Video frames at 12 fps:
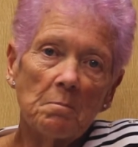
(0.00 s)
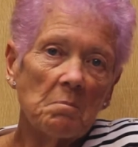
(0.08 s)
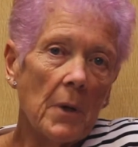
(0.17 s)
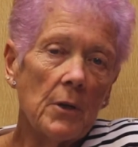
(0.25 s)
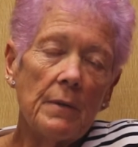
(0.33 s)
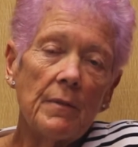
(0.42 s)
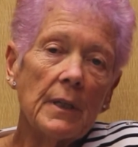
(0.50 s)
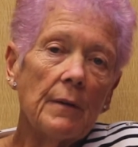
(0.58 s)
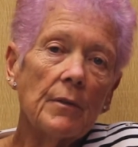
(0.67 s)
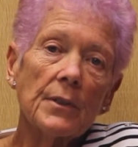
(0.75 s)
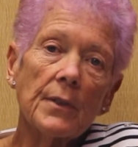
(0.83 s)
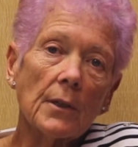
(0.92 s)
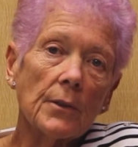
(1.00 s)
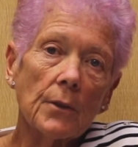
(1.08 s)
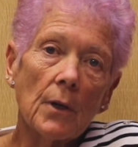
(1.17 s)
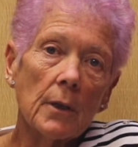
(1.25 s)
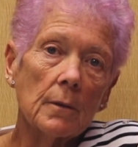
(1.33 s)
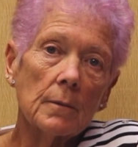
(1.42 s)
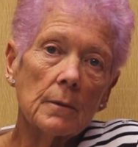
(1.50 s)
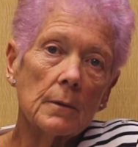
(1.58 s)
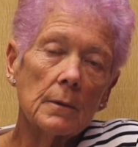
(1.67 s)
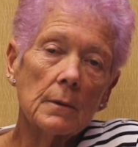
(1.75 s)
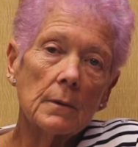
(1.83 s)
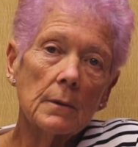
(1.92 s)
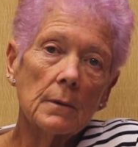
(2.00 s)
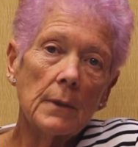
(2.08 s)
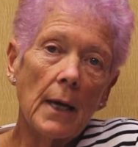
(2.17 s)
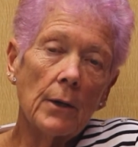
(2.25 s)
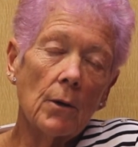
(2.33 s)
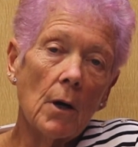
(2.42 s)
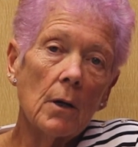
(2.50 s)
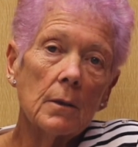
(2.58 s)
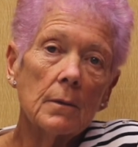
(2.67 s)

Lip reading: don't even give it a second thought at all.